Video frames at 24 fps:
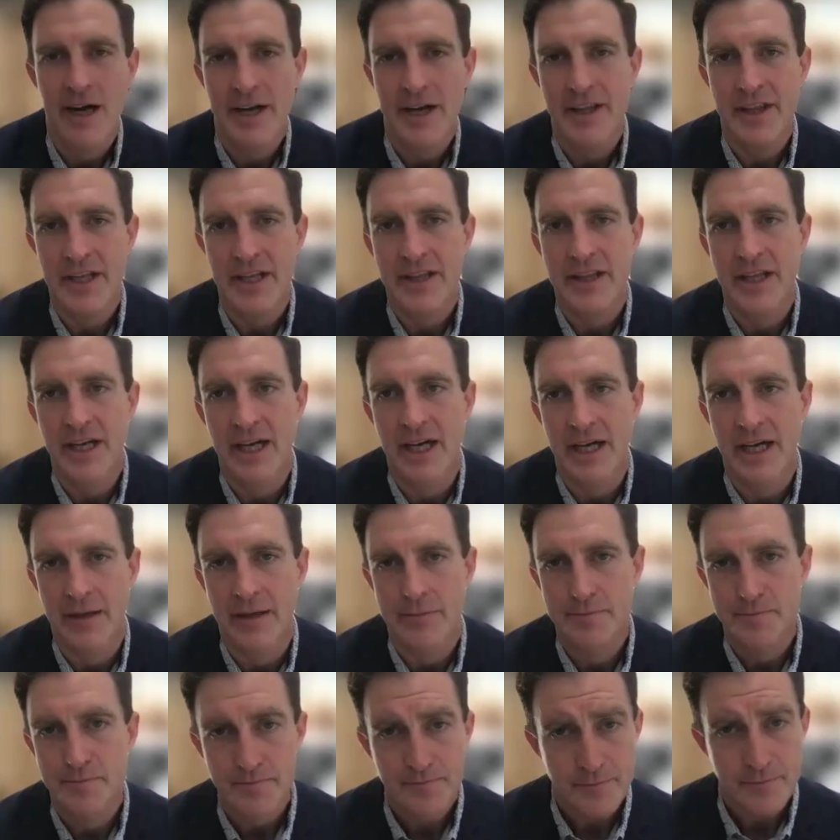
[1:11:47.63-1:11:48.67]
I think
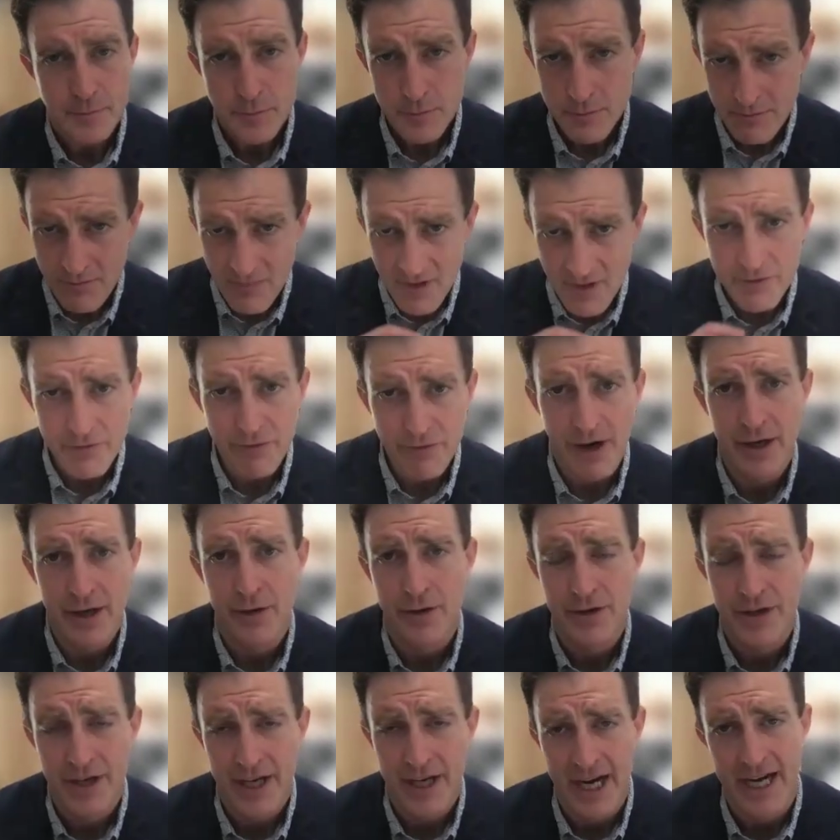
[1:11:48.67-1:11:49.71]
the
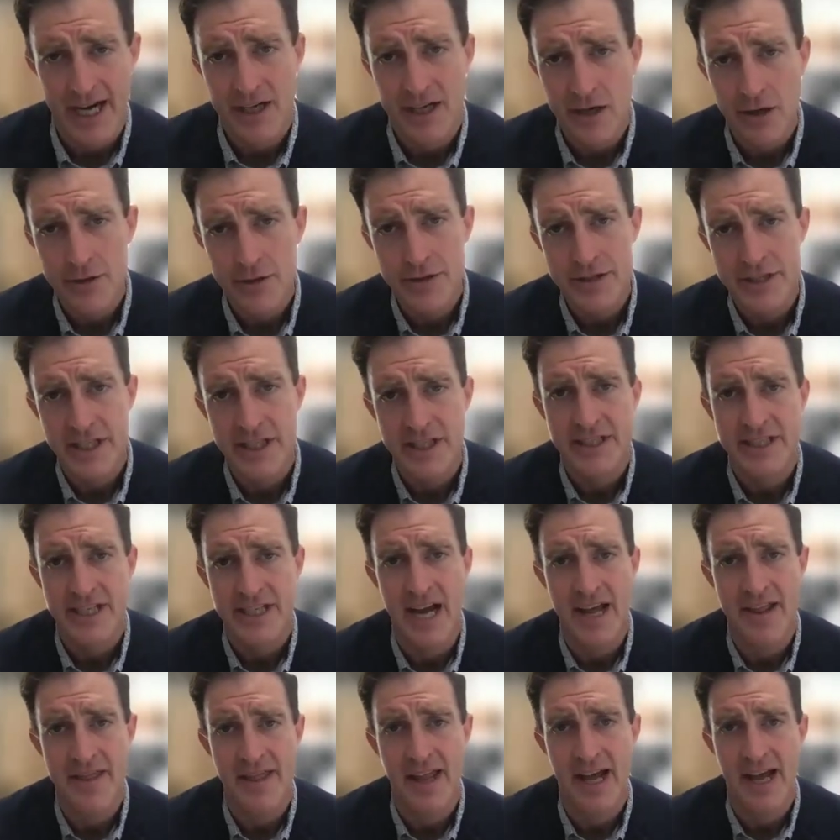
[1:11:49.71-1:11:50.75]
final diagnosis
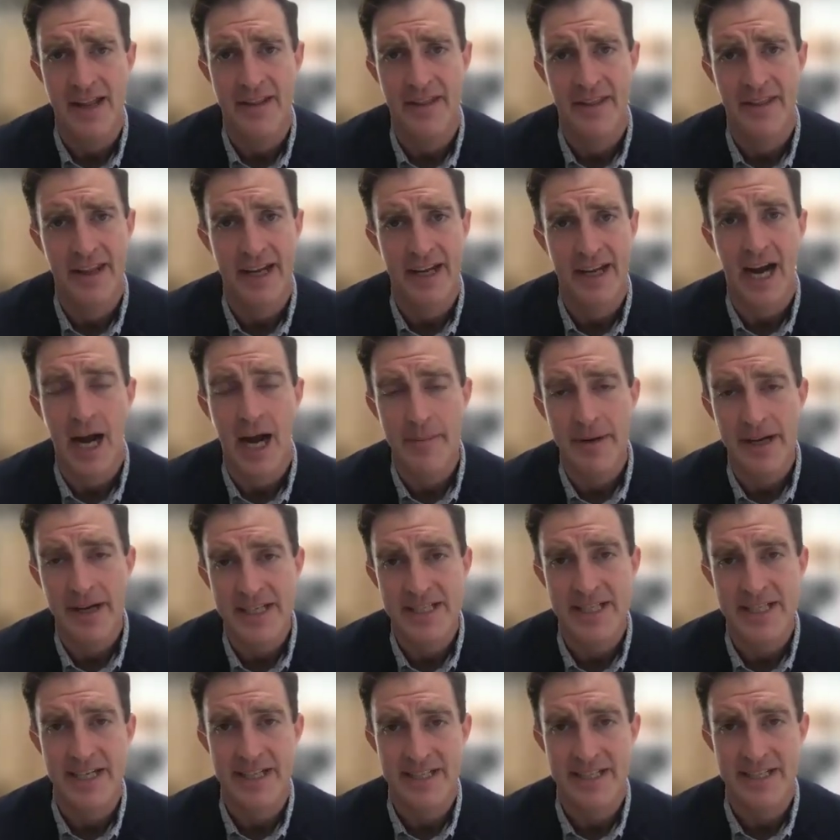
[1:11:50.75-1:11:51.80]
and then the
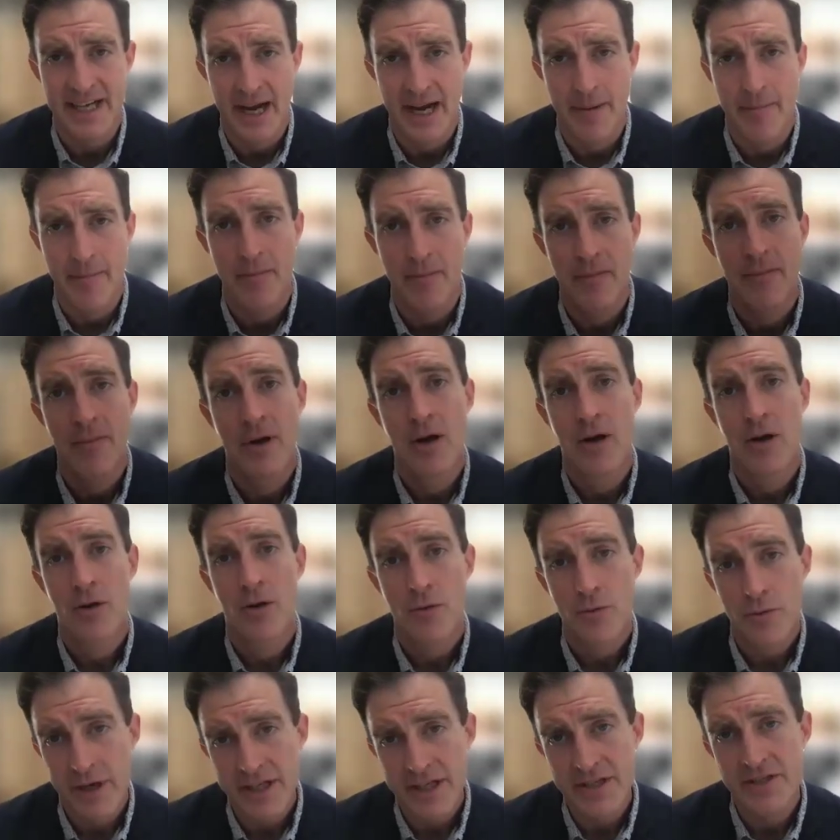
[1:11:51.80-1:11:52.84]
IPSSM
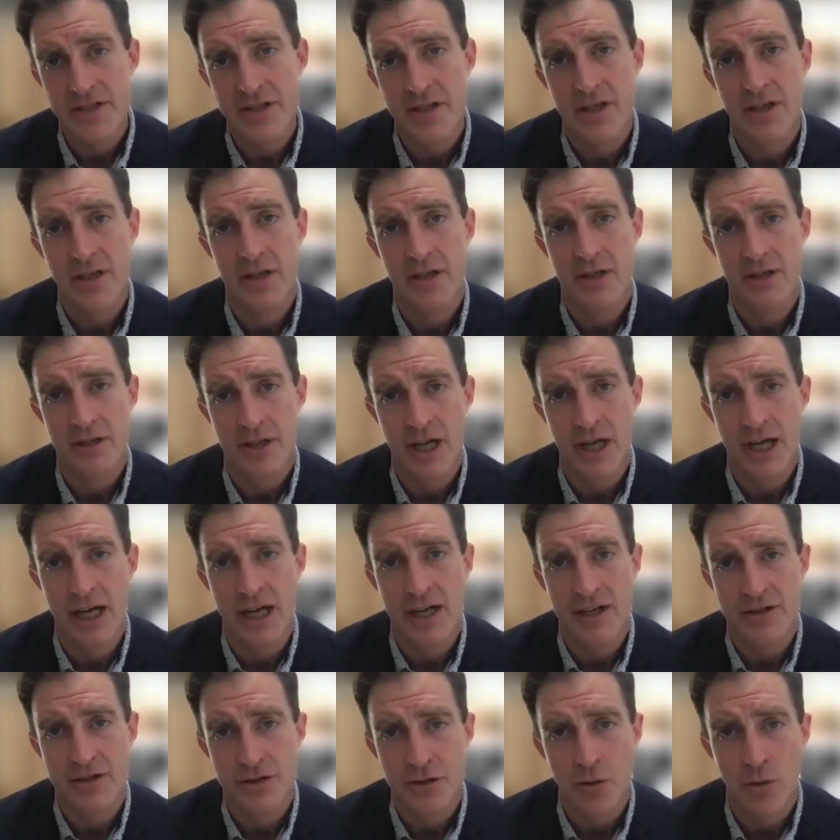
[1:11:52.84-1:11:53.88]
risk
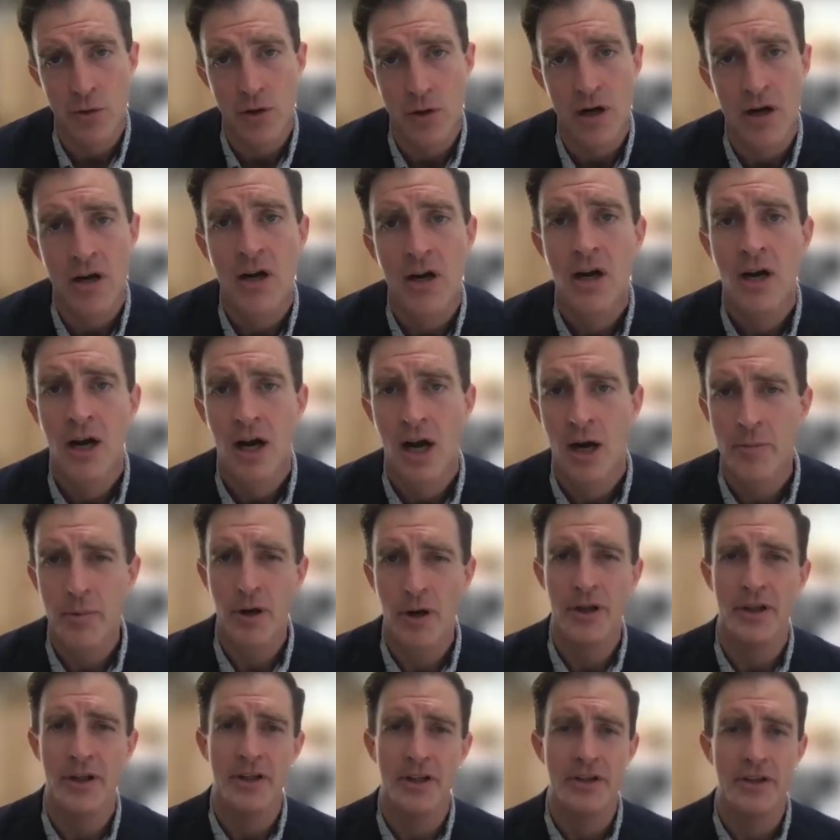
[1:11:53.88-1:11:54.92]
score are
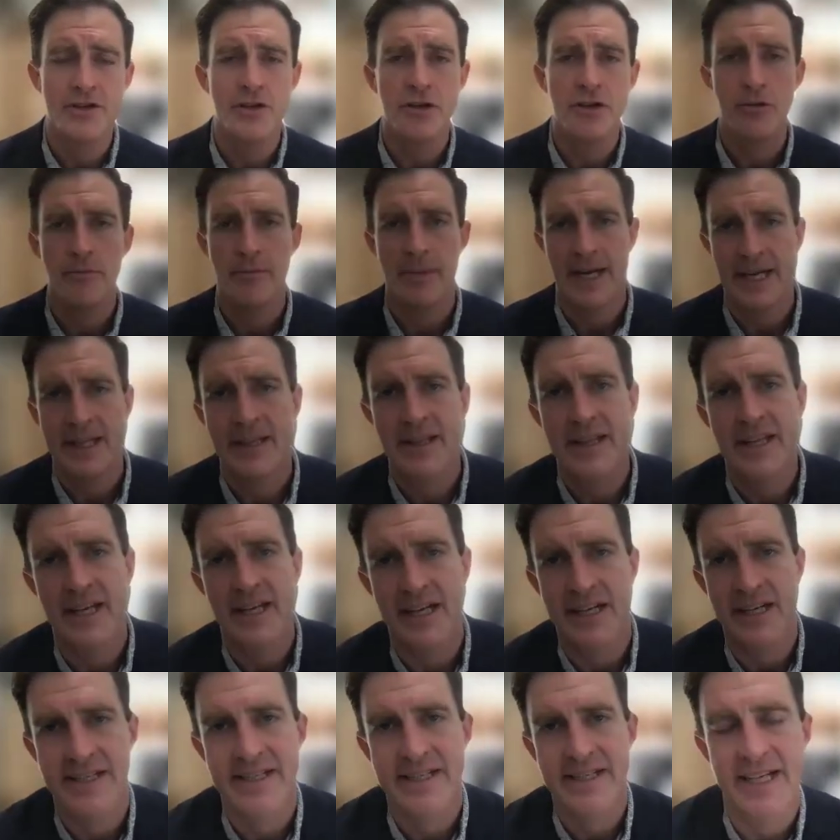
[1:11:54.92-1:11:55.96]
probably the two main
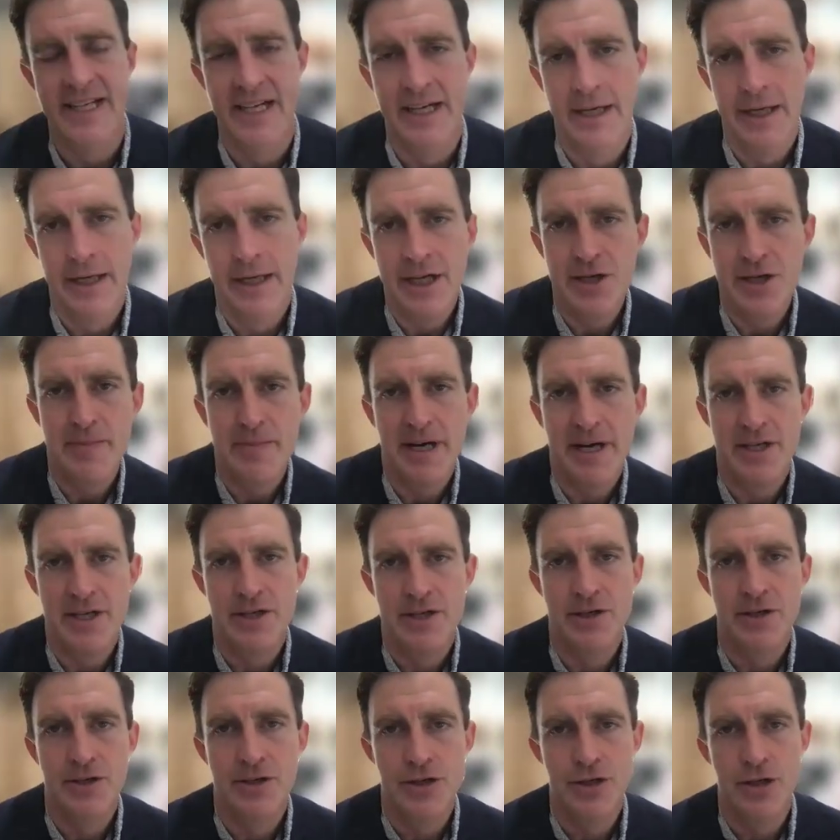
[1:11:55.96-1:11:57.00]
things that each
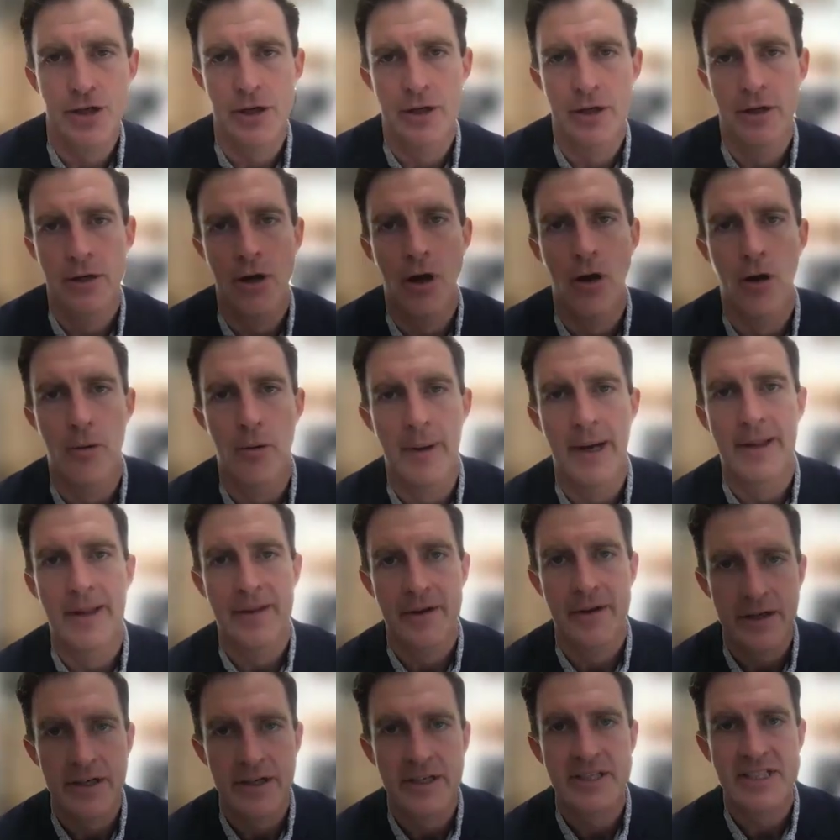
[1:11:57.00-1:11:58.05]
patient should know about
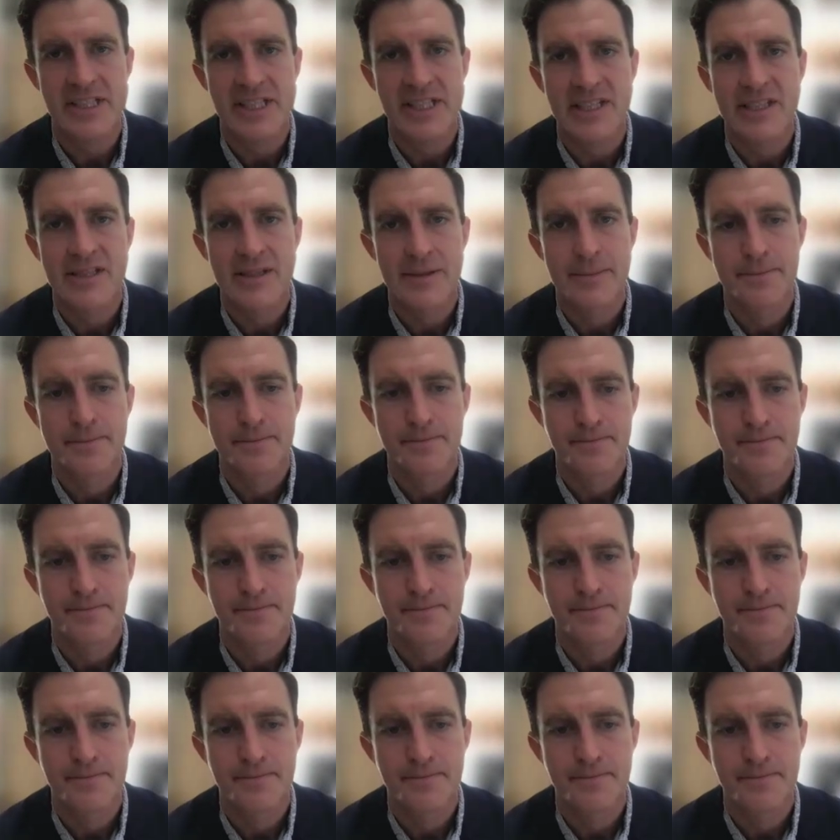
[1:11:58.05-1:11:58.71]
their disease.